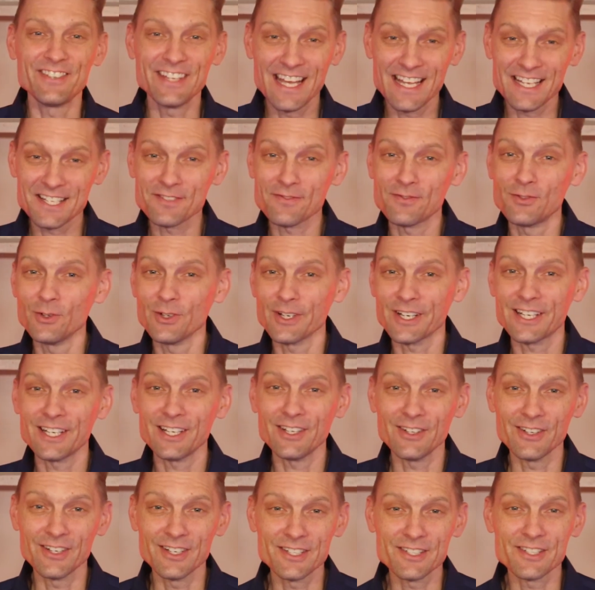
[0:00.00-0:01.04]
dance floor
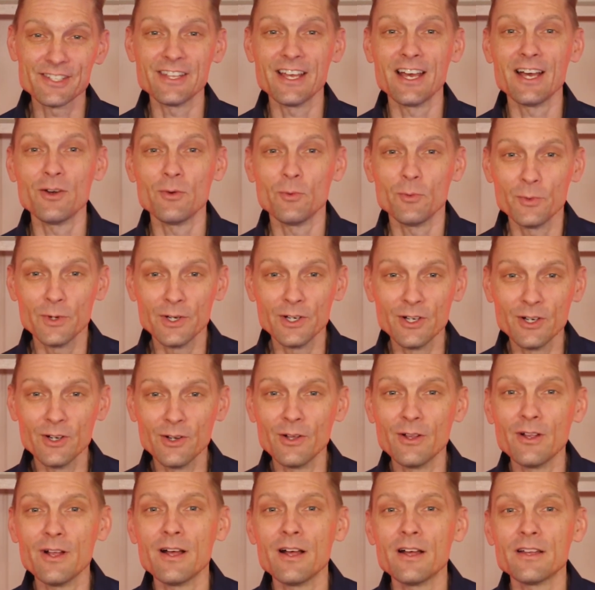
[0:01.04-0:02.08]
killers that
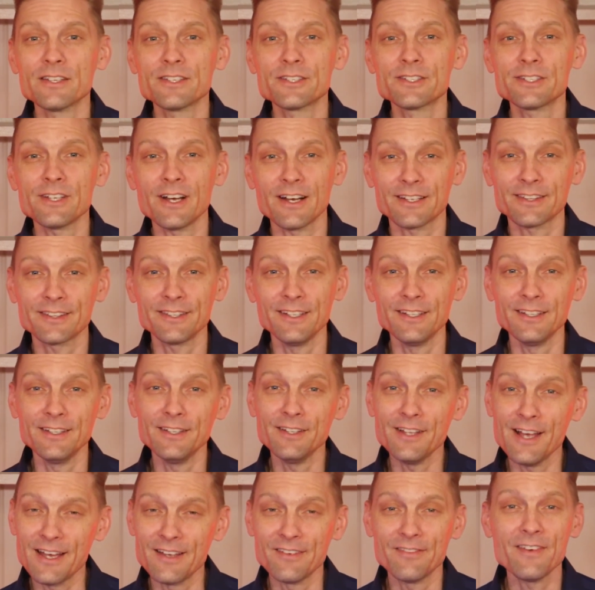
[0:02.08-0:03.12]
will suck the
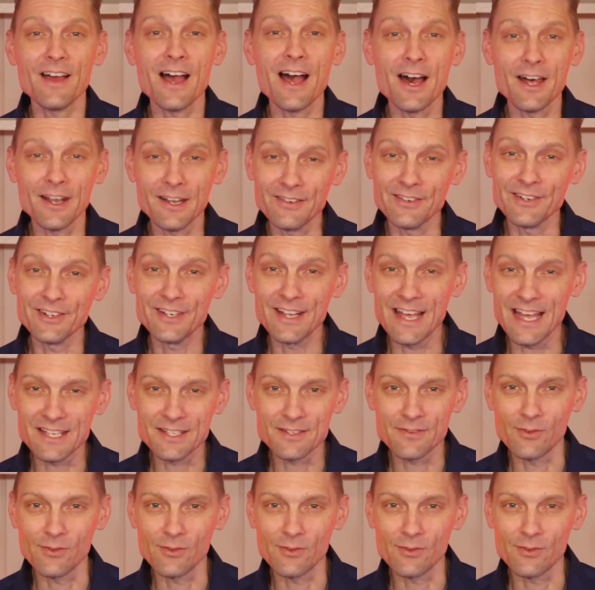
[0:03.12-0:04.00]
life out of your dance